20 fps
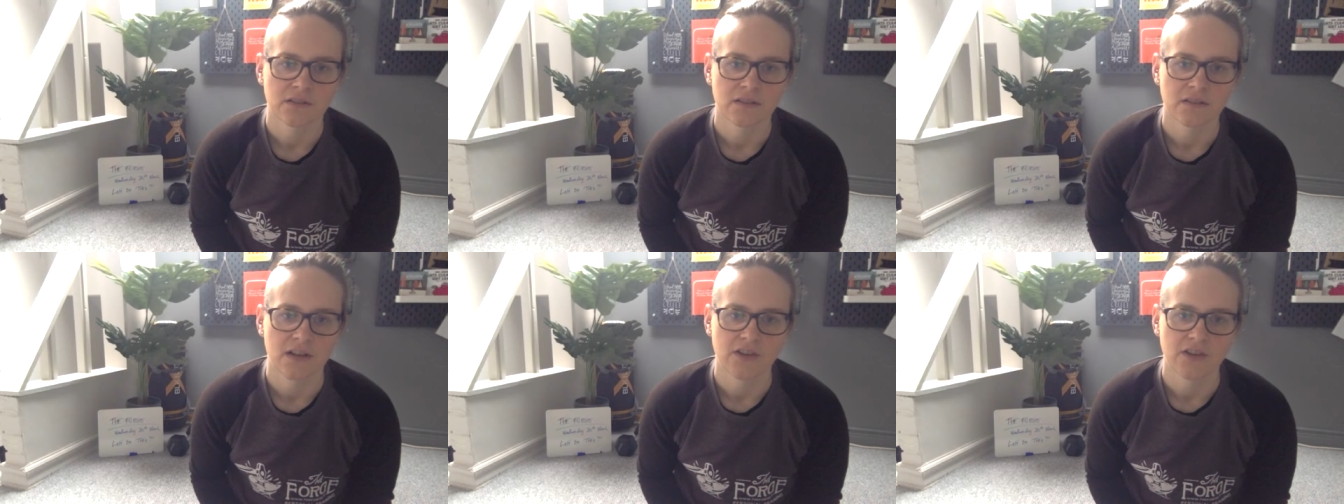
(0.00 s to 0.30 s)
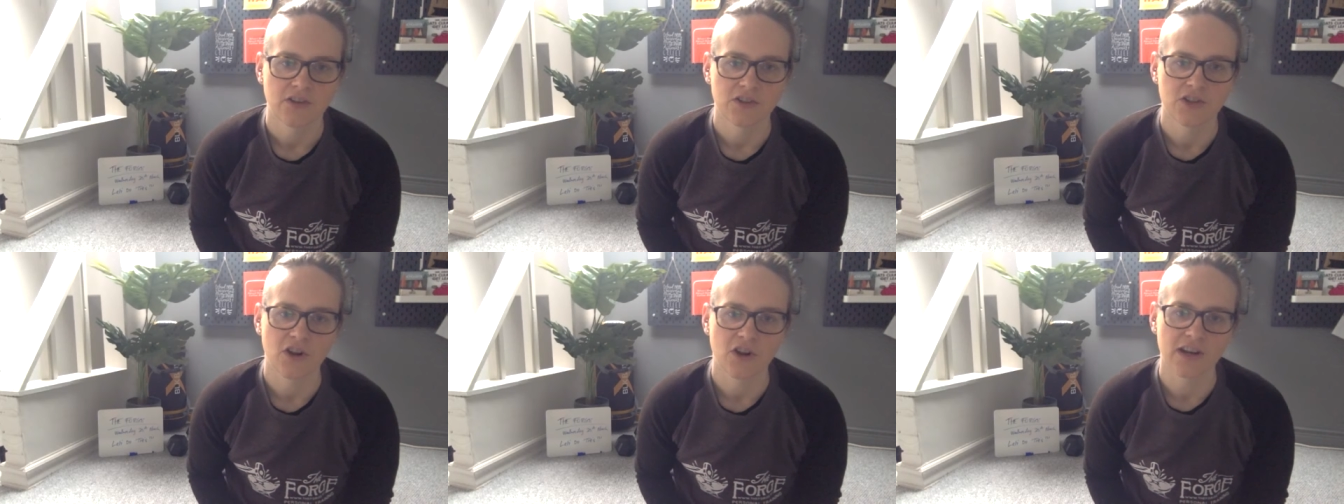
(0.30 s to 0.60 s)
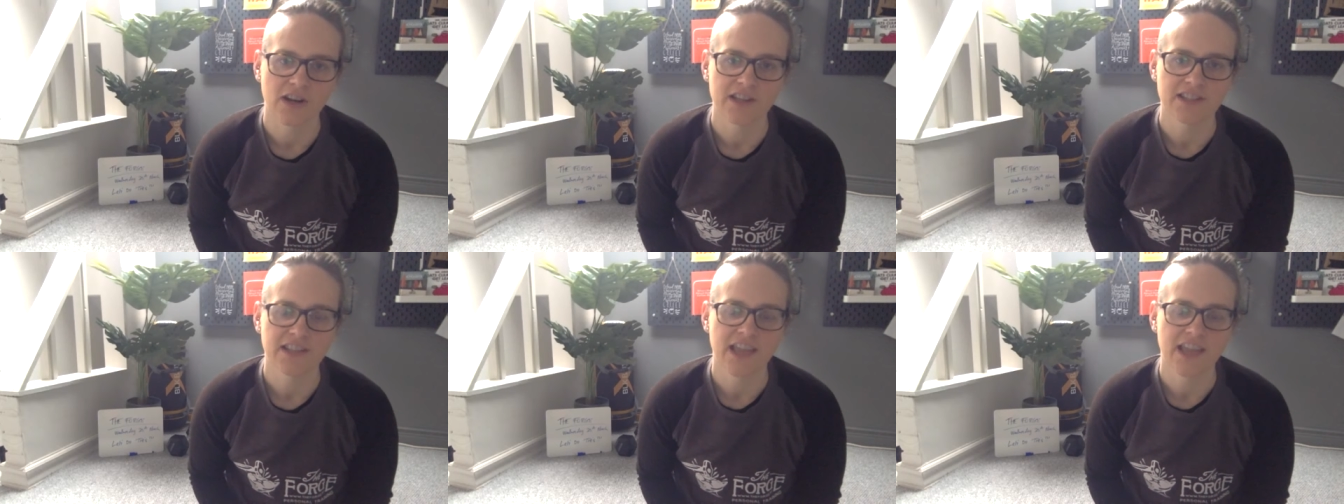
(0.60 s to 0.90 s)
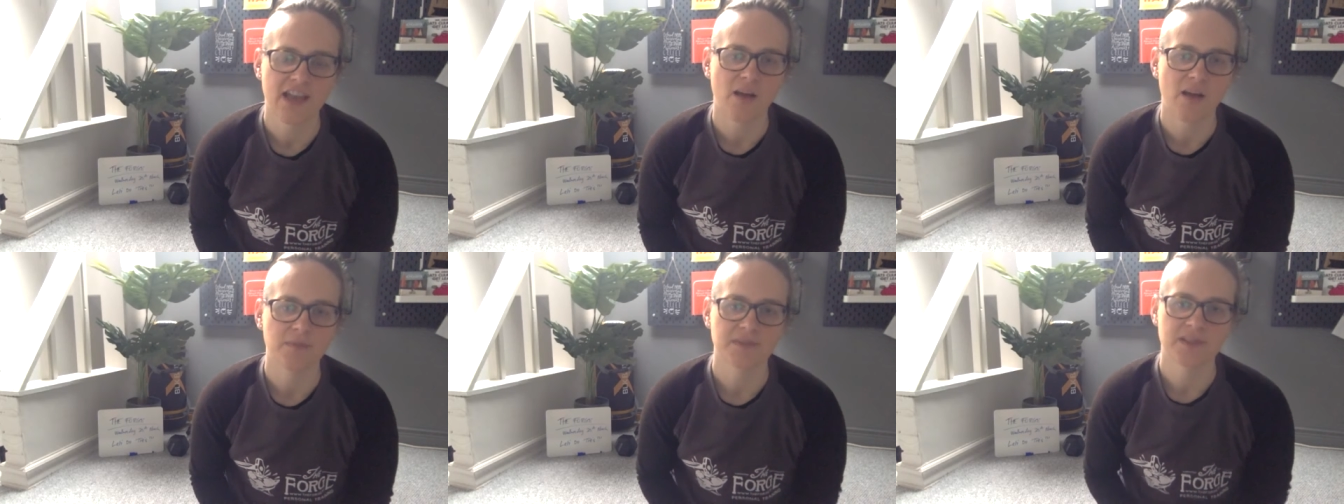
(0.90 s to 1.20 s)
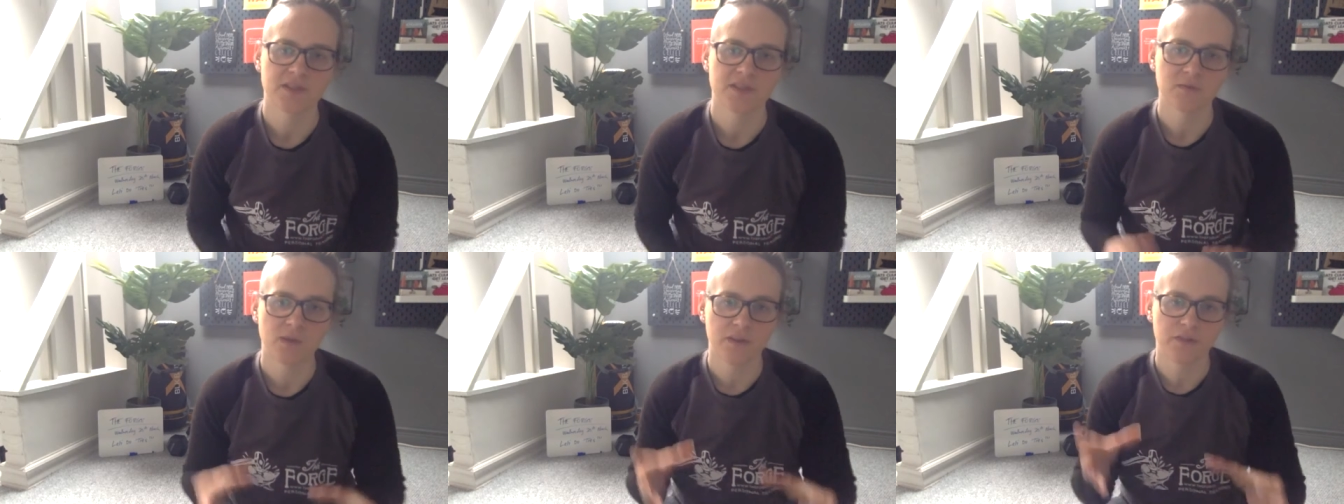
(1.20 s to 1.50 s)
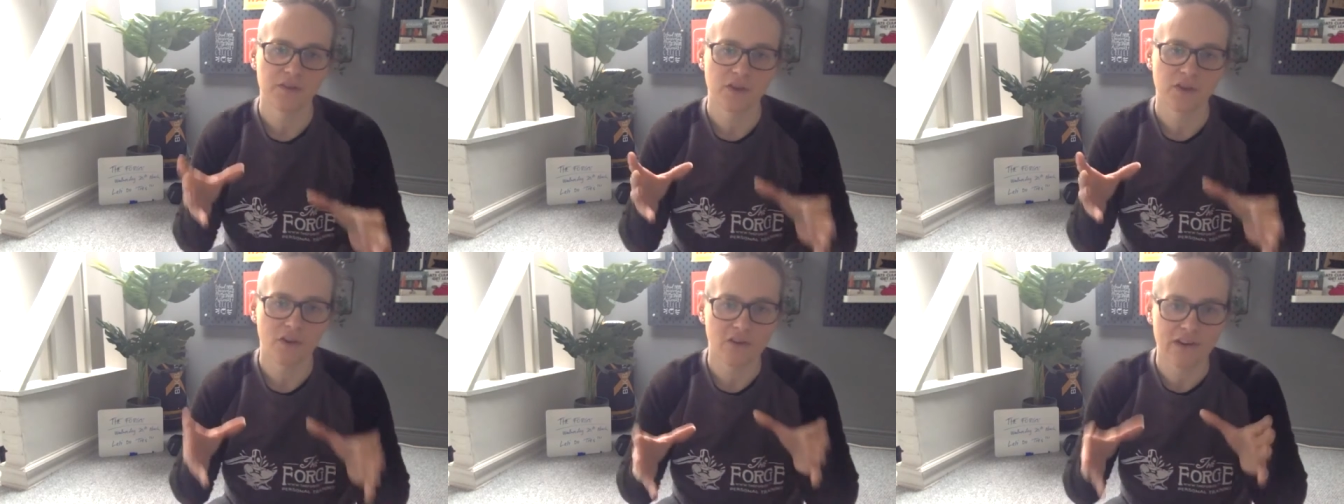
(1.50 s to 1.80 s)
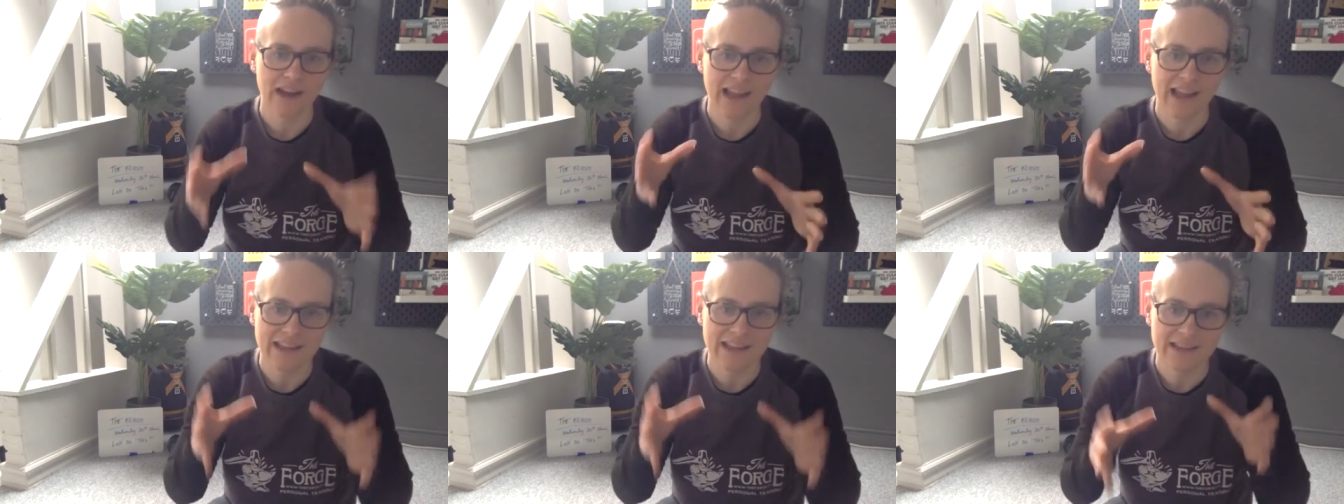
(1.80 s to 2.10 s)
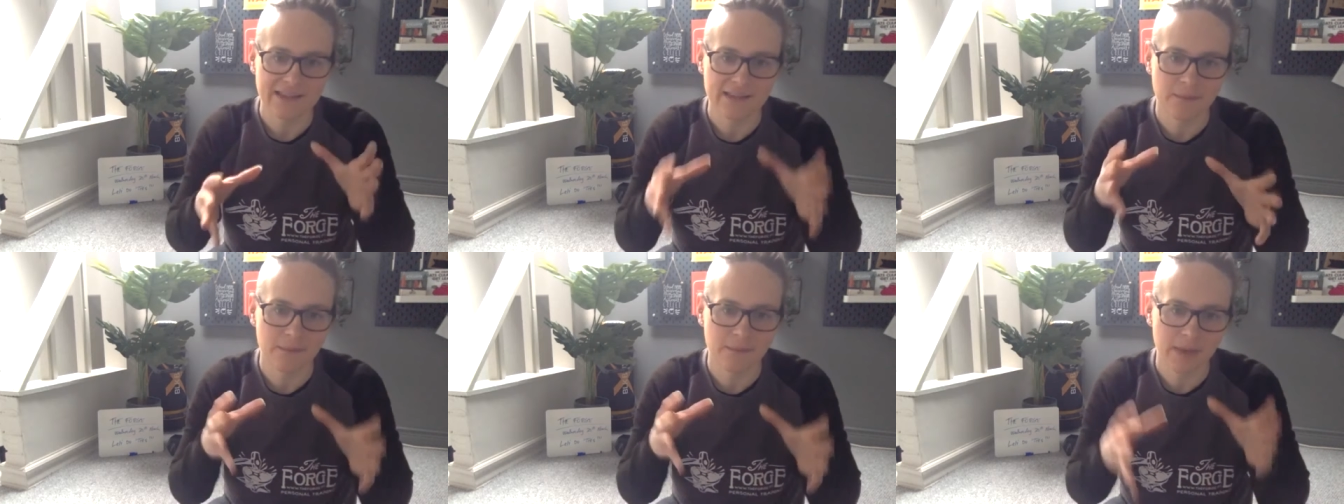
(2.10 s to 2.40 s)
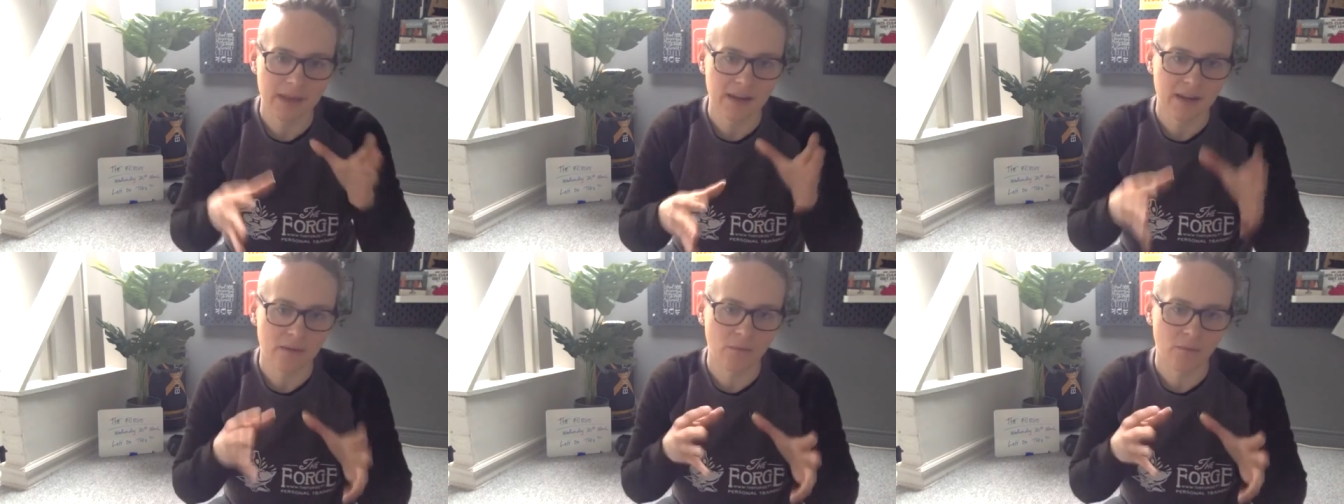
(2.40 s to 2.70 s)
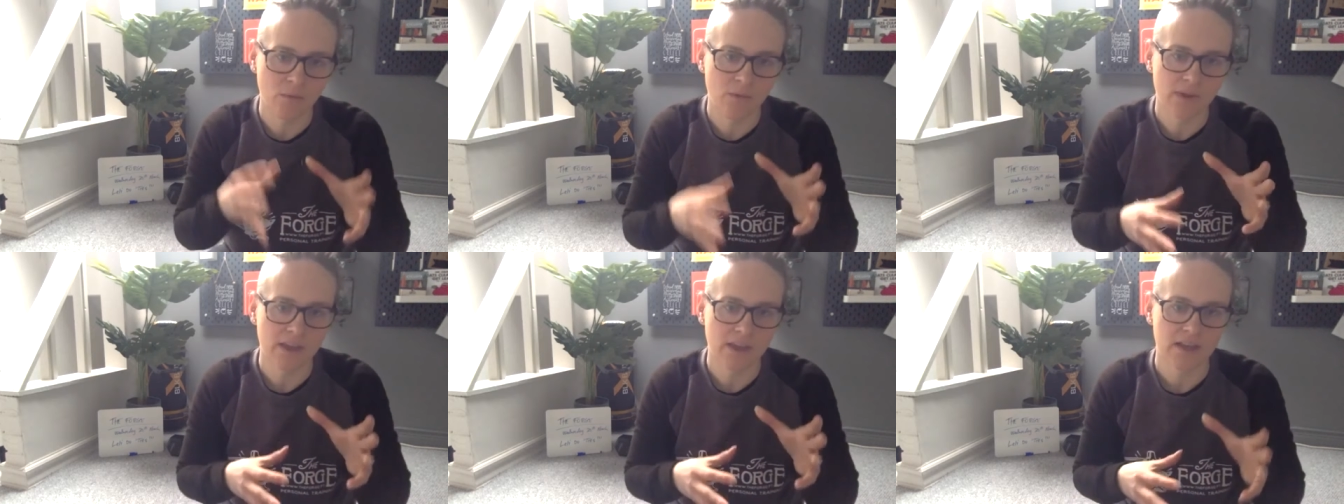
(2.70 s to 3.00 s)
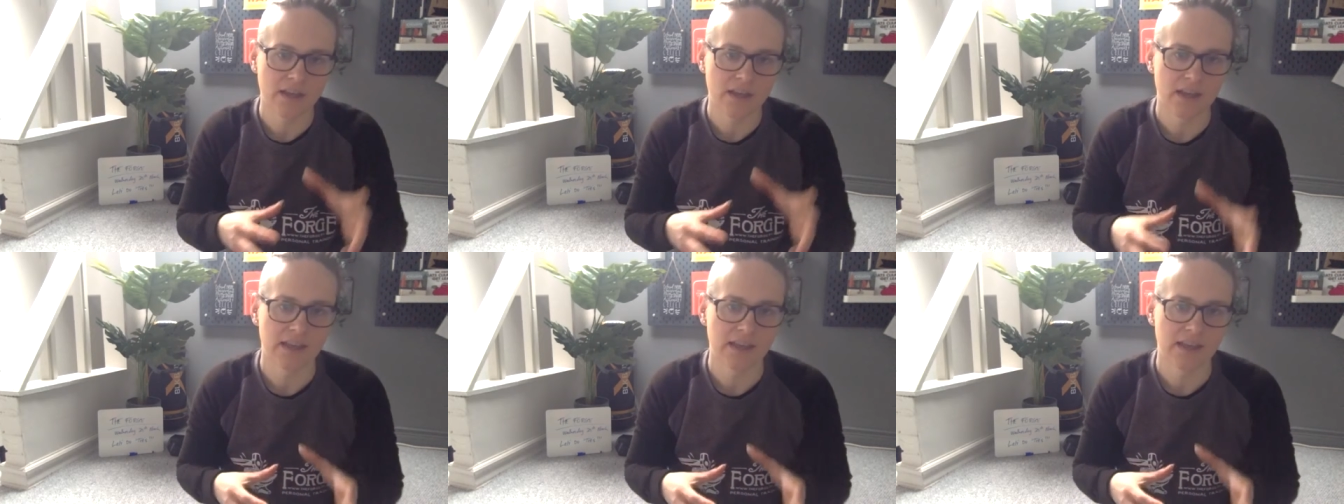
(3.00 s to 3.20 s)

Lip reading: And your Turkish Get Ups is with your light to medium weight.